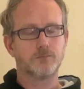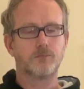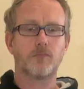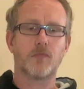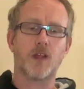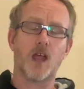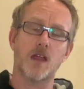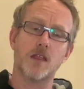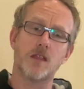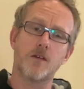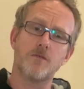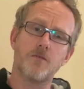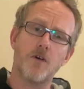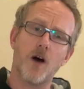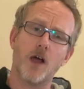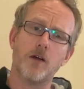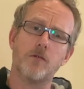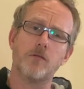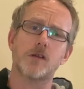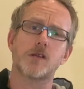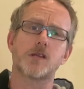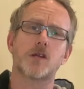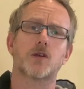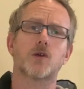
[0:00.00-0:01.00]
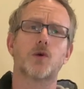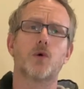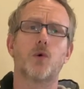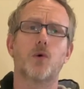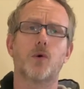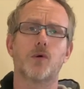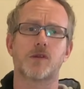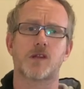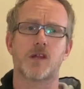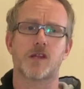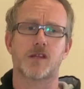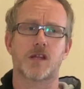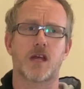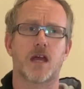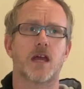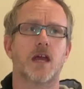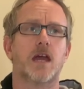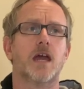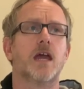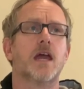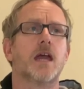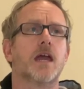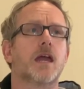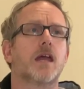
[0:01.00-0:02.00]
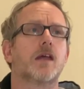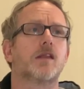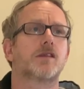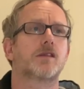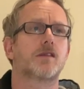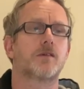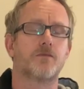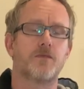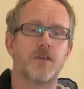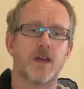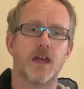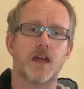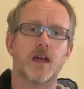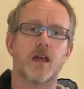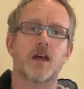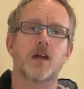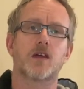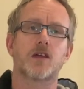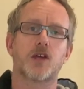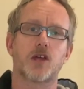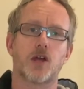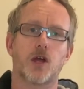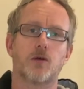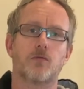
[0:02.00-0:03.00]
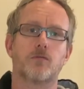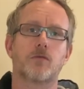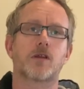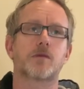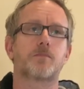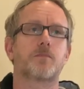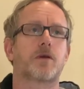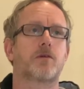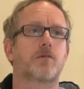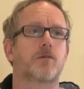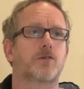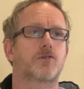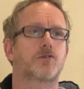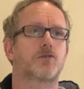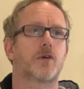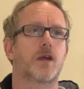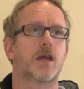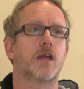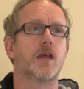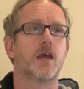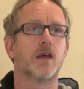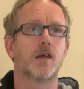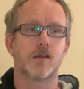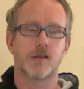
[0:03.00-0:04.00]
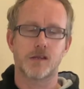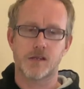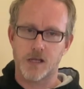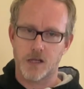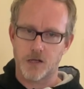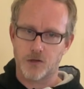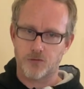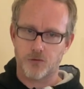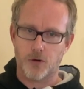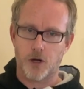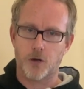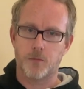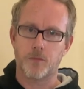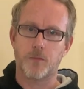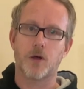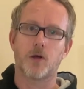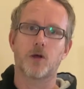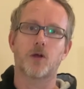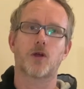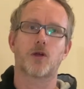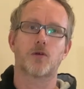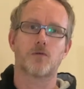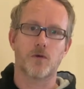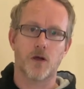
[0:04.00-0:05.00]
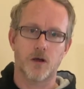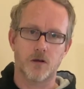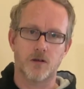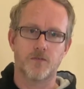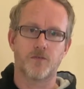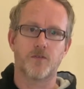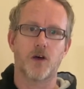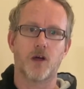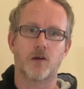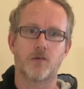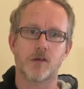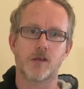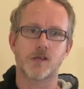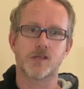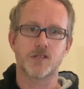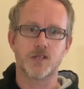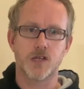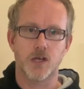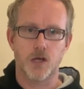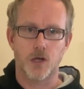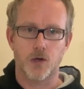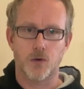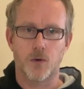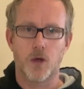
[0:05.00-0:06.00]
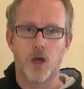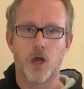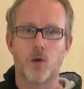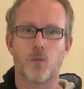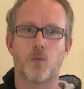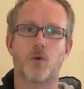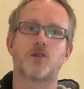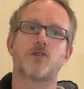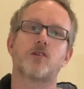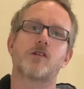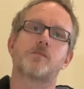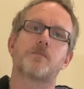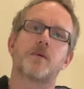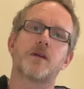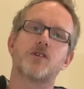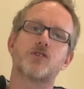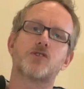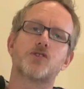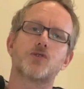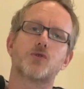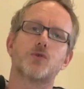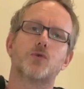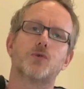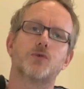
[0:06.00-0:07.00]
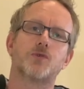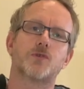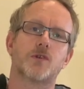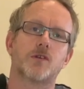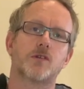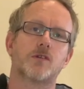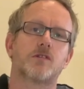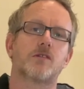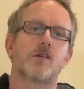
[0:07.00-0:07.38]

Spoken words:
And the virus that causes it is severe acute respiratory syndrome coronavirus 2, which has been shortened to